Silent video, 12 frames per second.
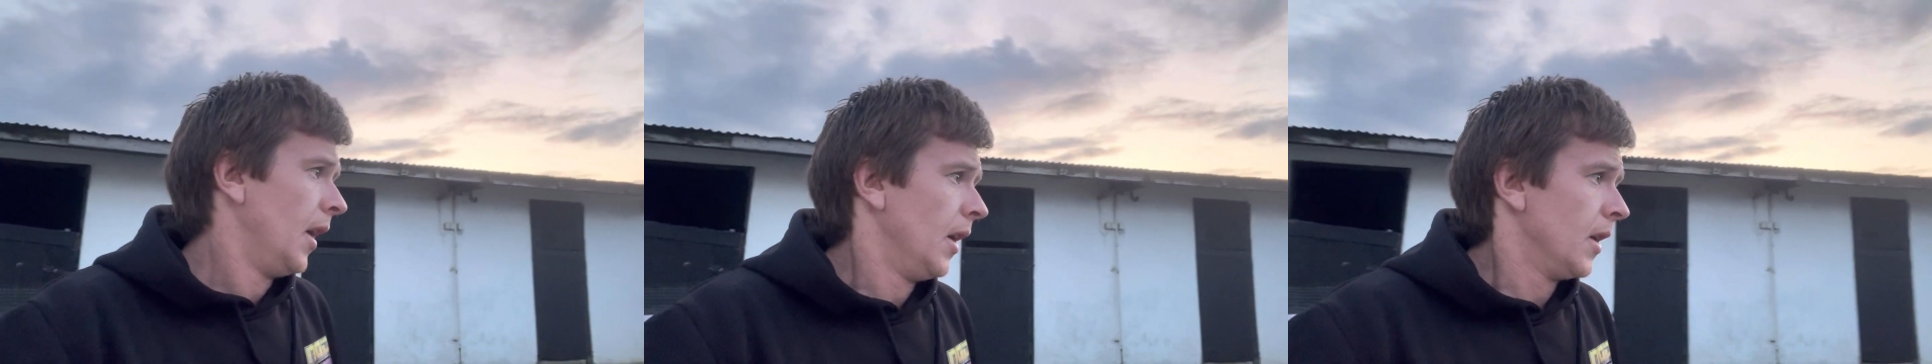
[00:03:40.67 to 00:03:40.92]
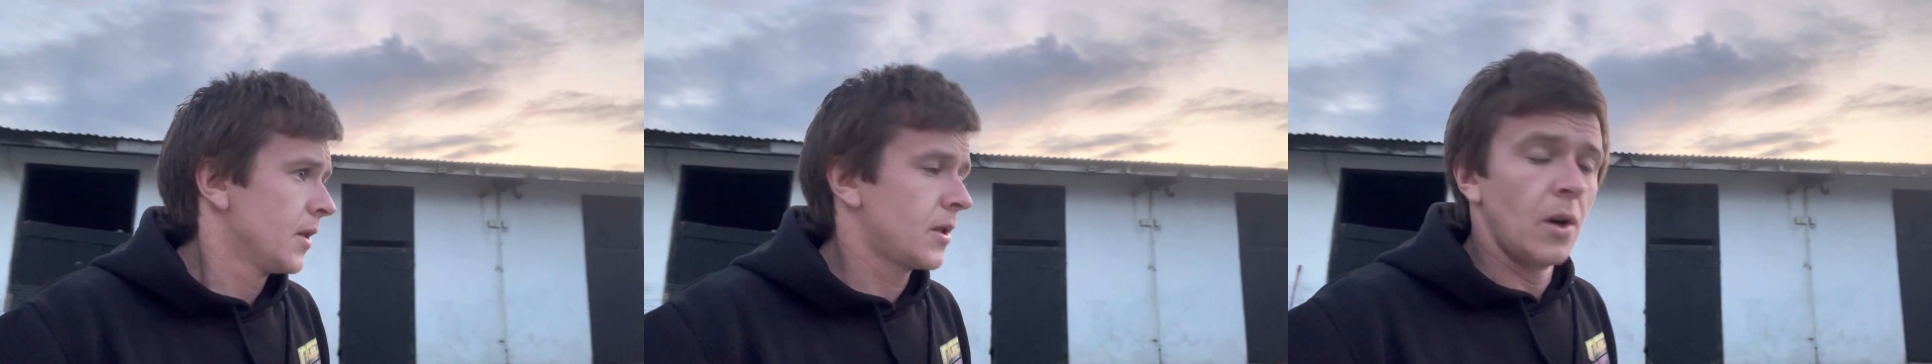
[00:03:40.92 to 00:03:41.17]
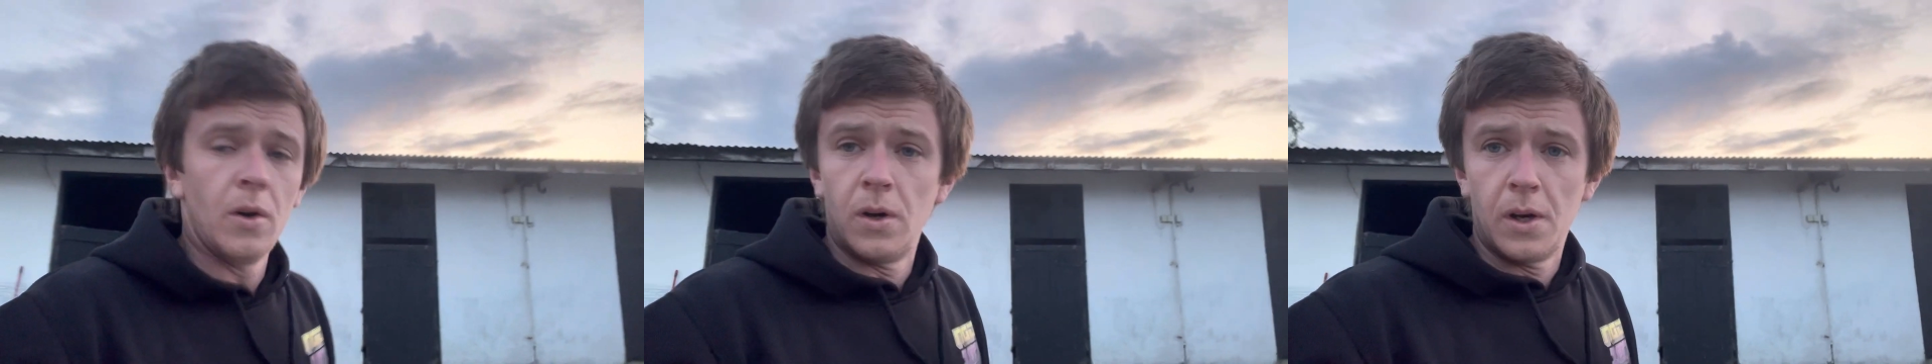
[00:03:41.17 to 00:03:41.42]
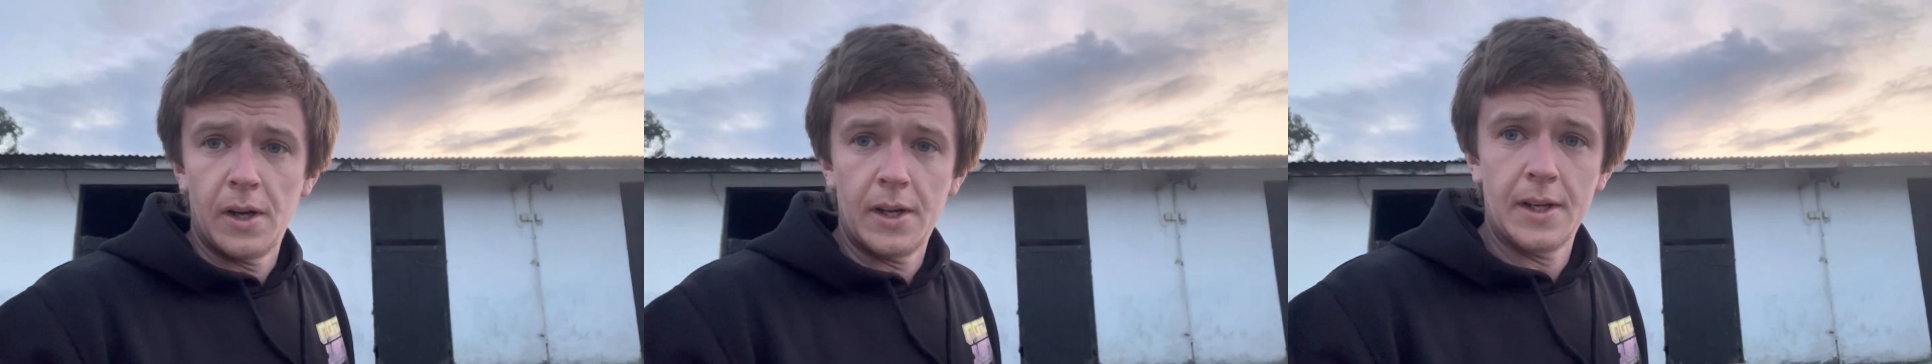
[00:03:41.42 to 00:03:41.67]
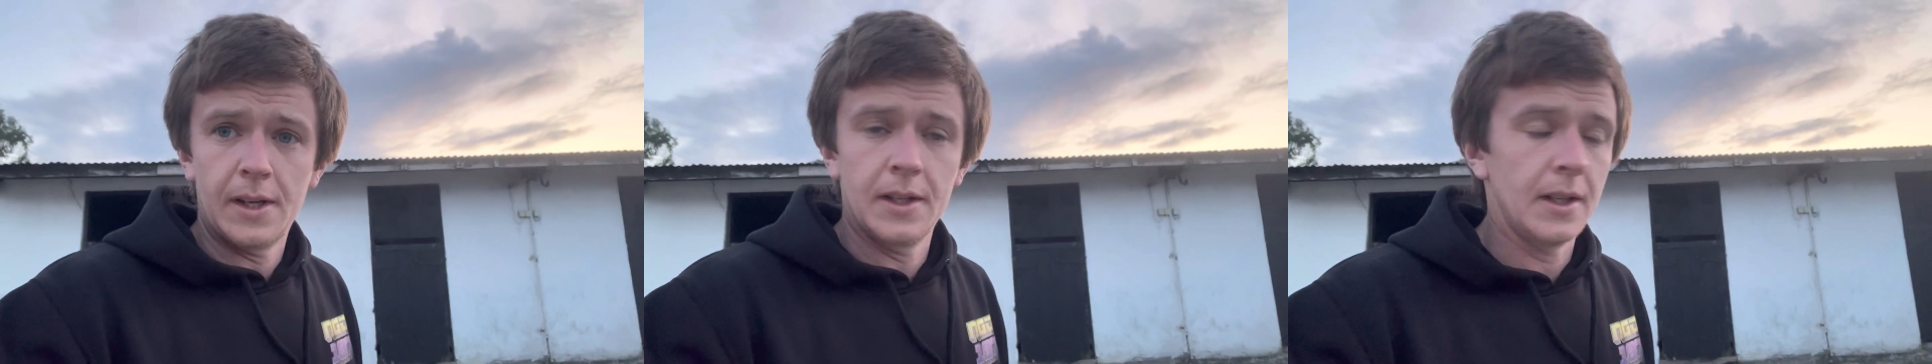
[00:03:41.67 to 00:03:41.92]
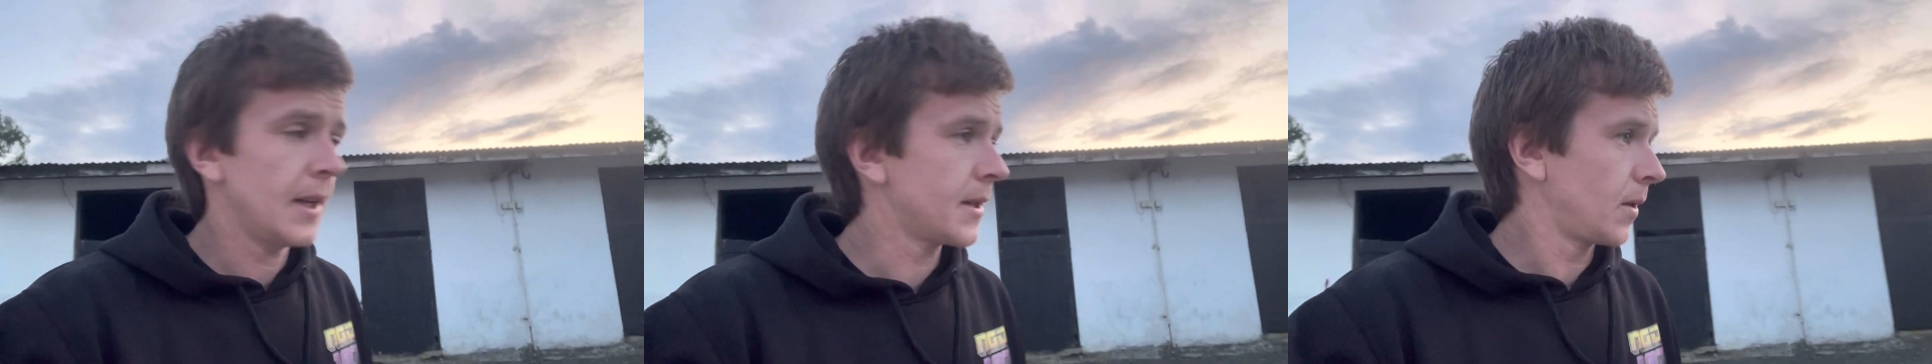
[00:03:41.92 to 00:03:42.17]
So let's